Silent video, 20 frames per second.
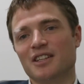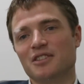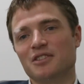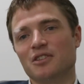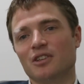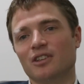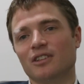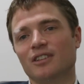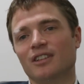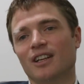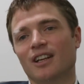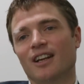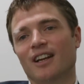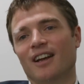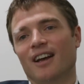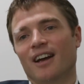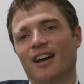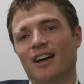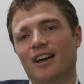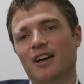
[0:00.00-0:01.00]
done.
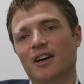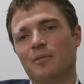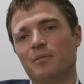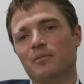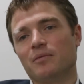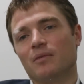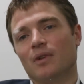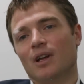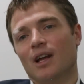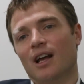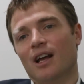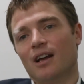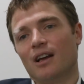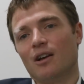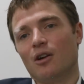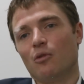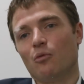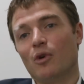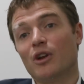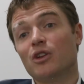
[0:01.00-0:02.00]

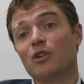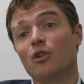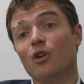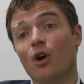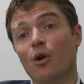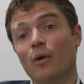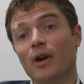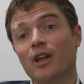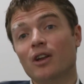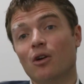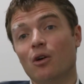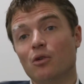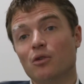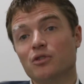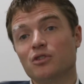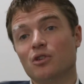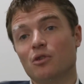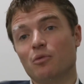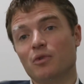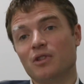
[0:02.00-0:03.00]
When you go in,
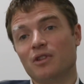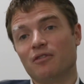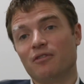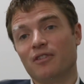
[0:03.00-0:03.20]
also with the